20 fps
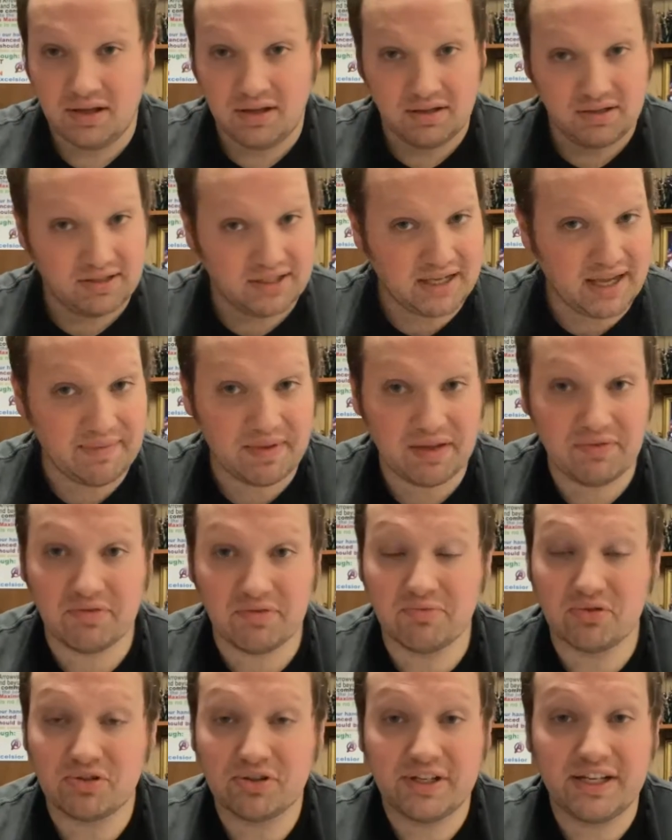Same thing with
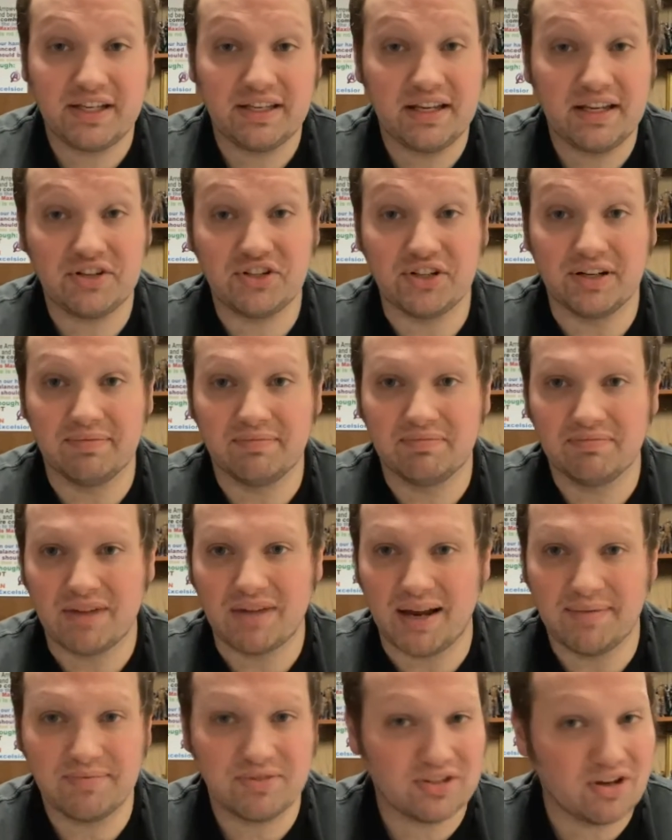Morticia.
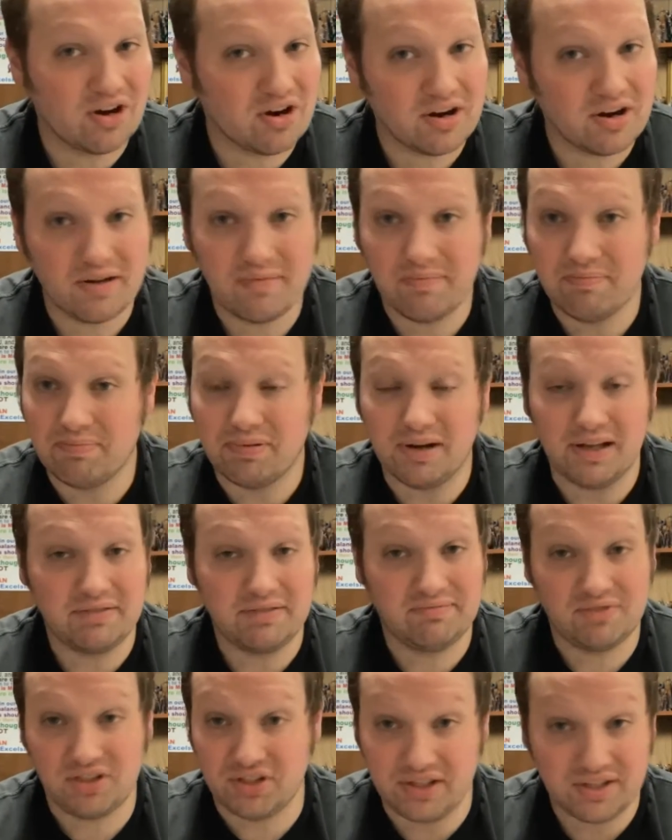I'm sorry, but
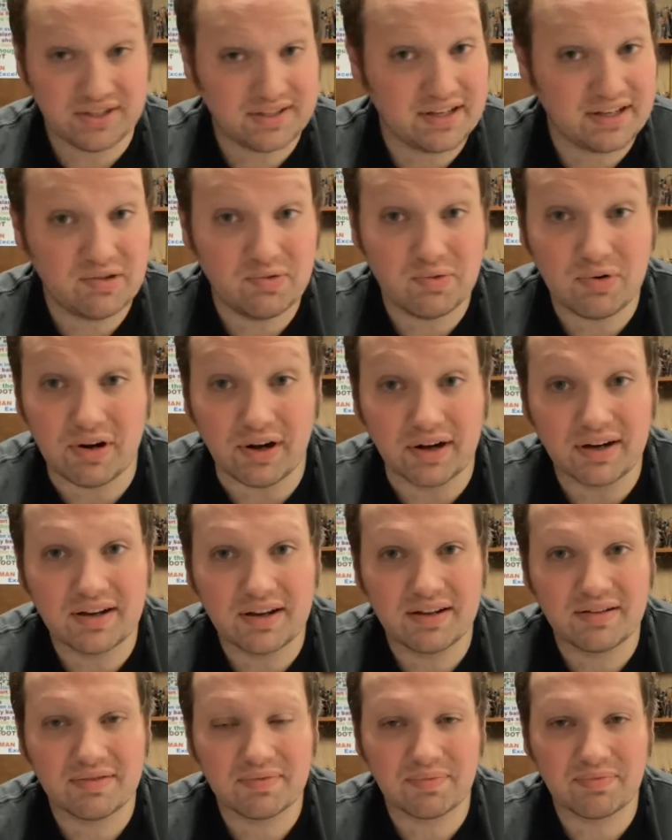she just didn't work.
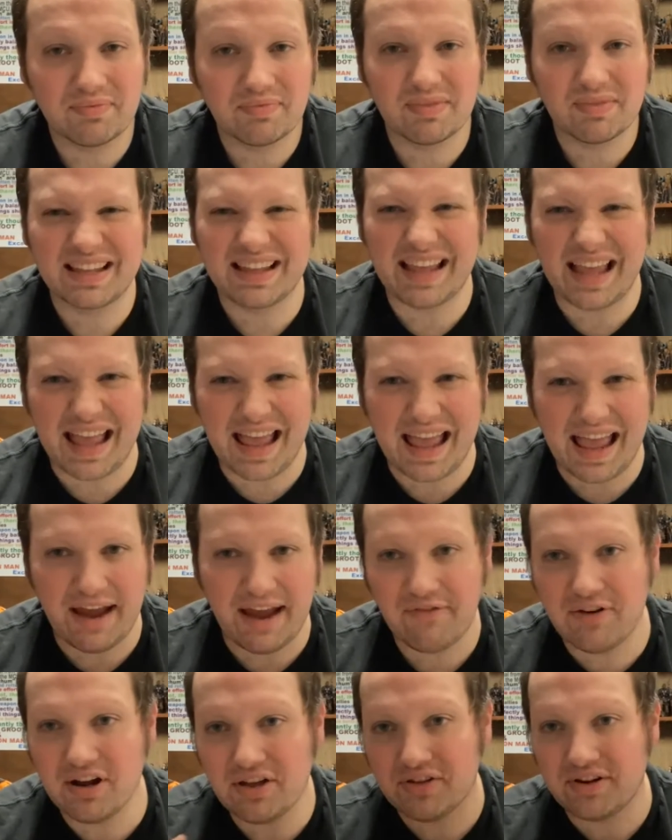
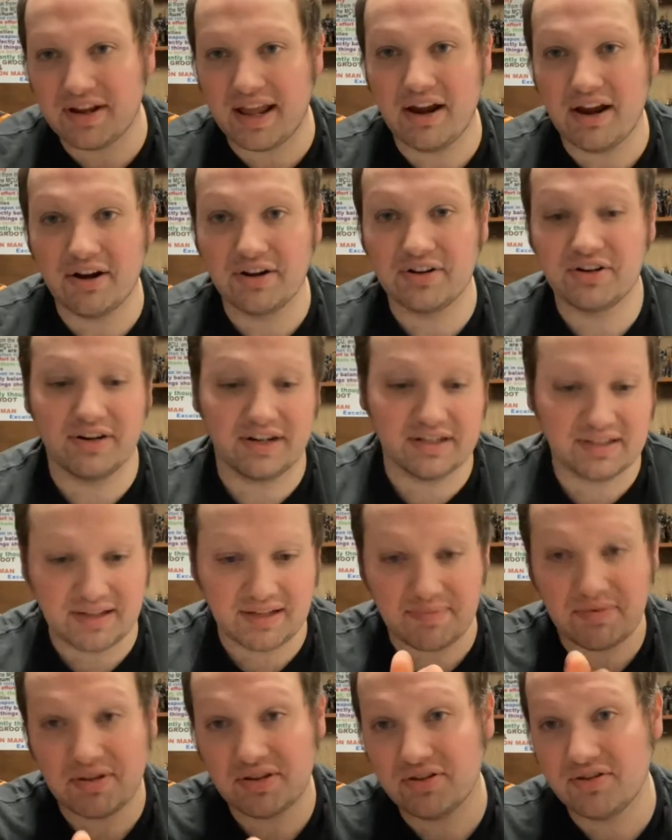Every other character,
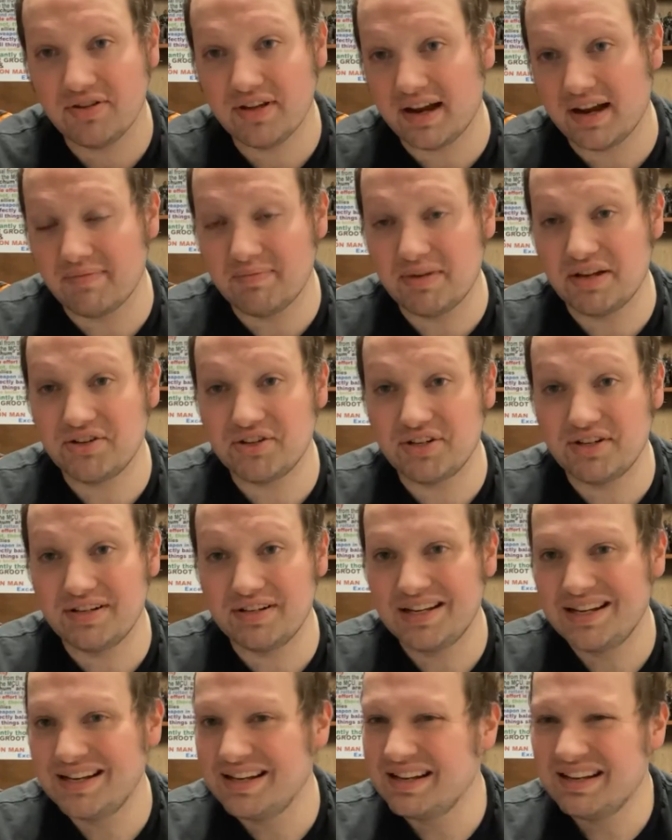except the 2 that I mentioned,
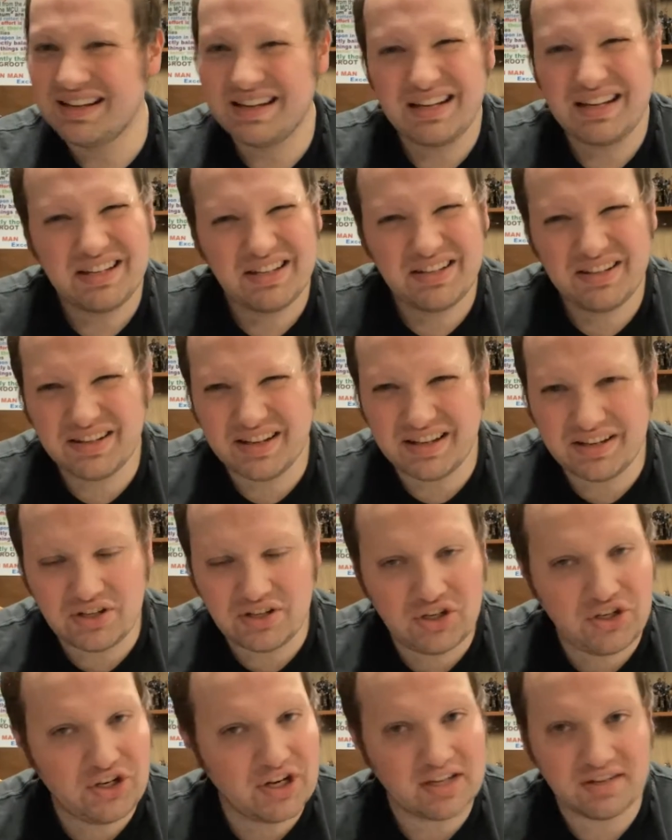
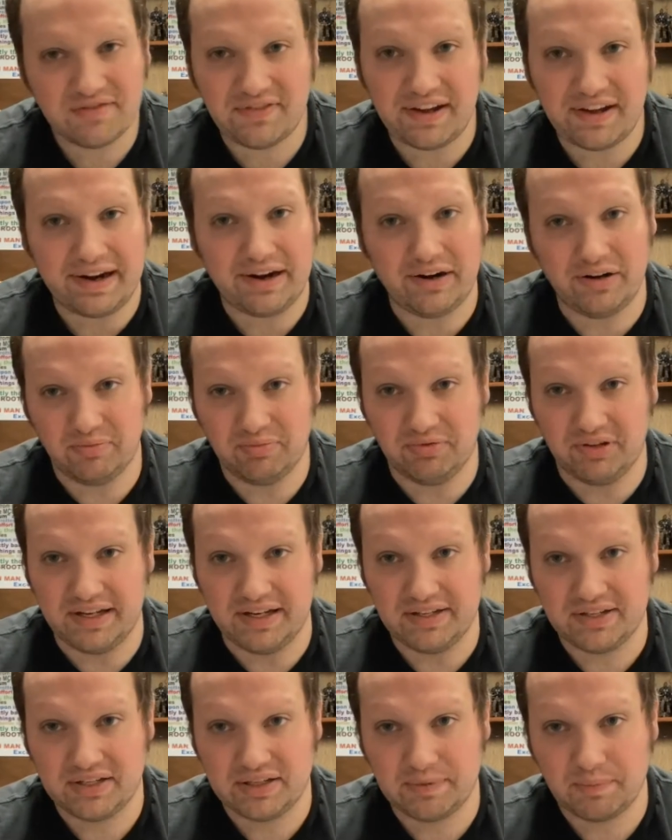just fell out of
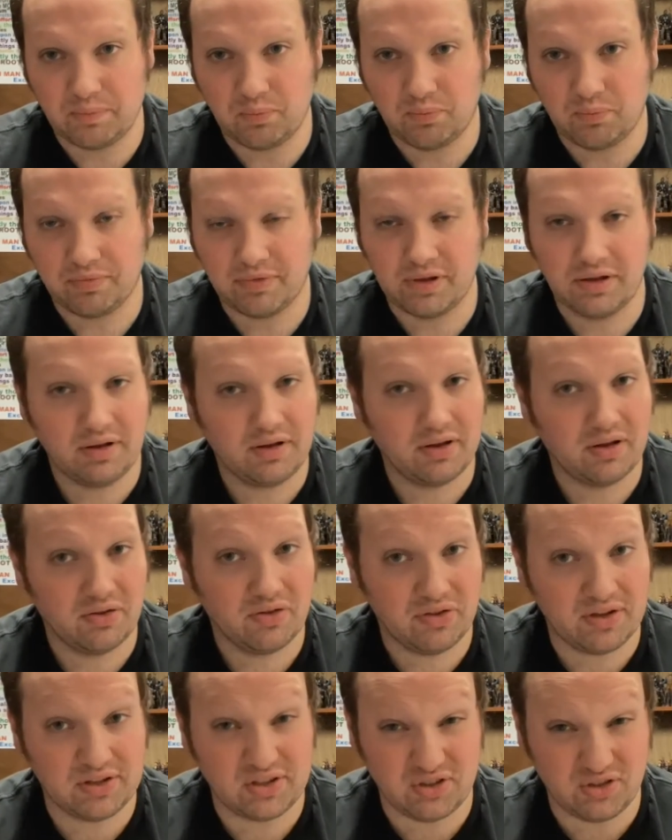place.
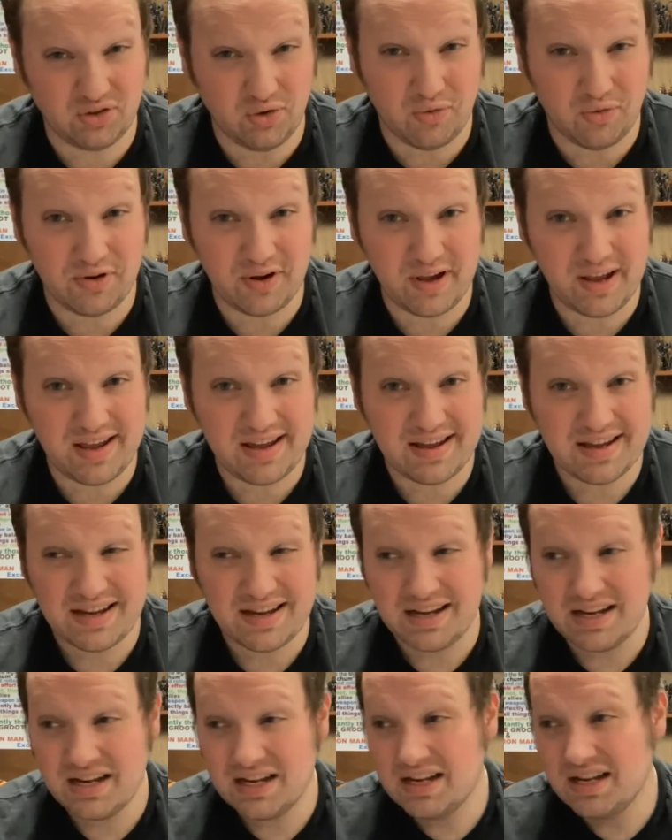The story
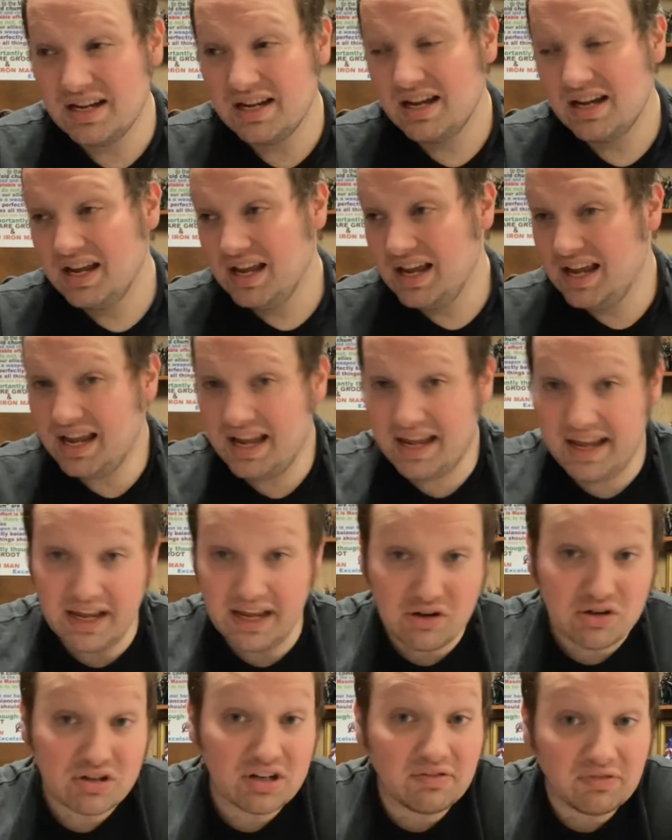It
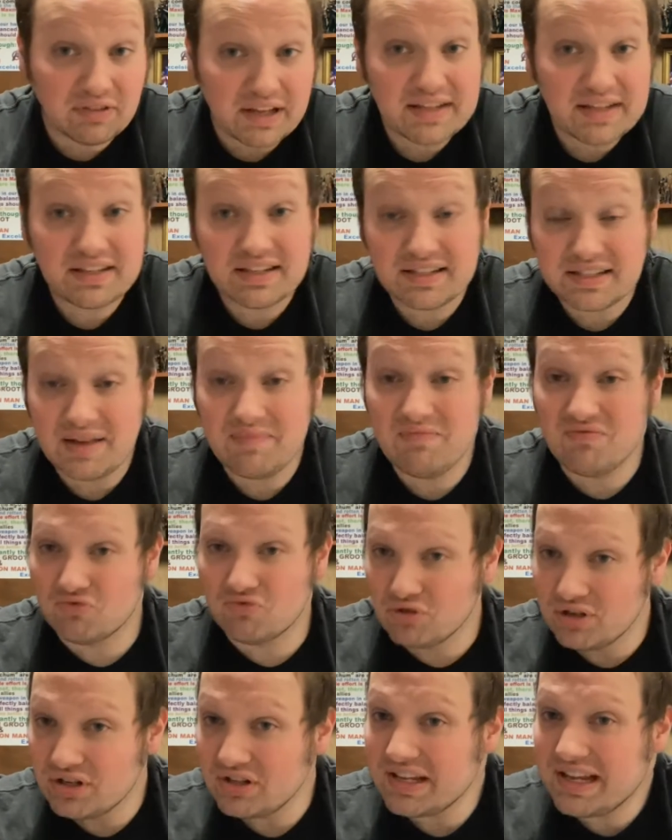could have led to some
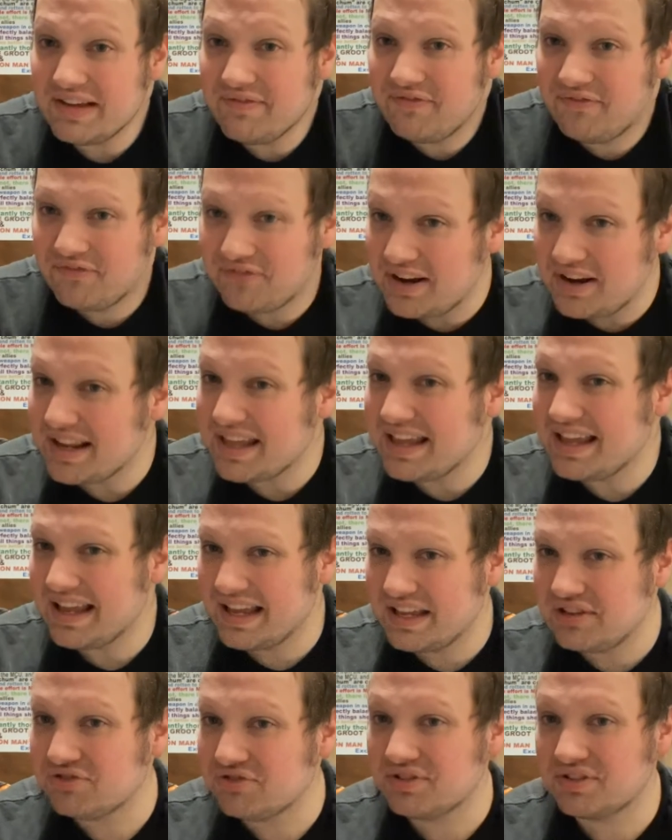really funny,
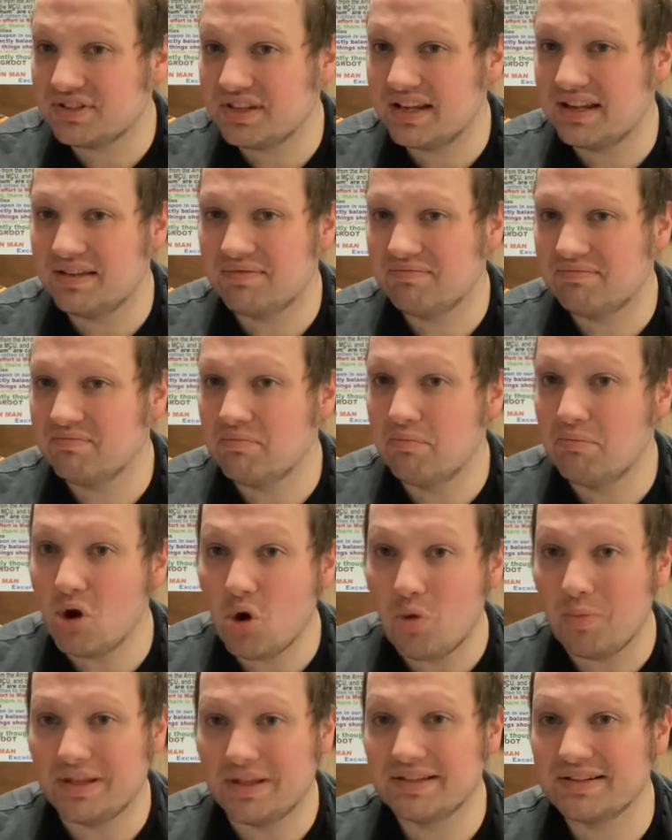interesting
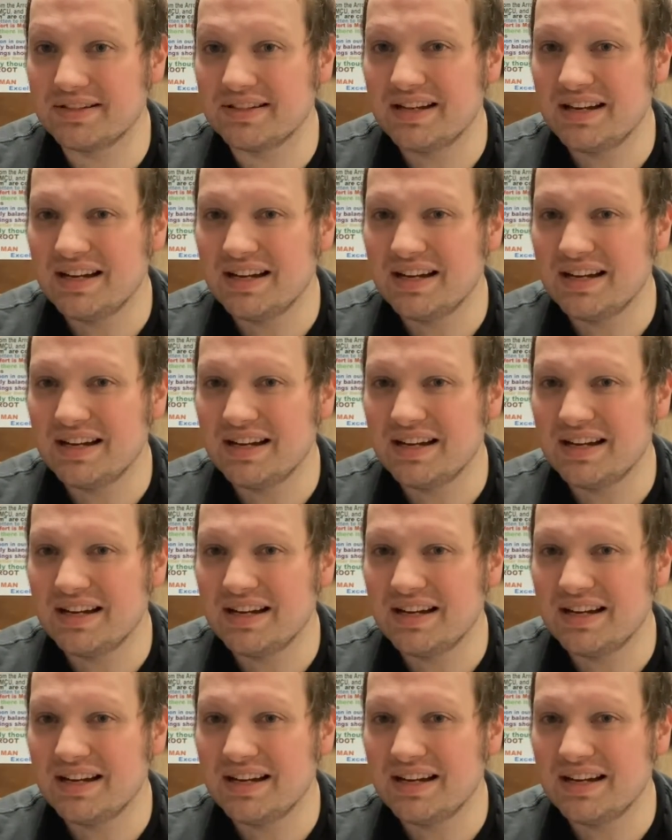moments,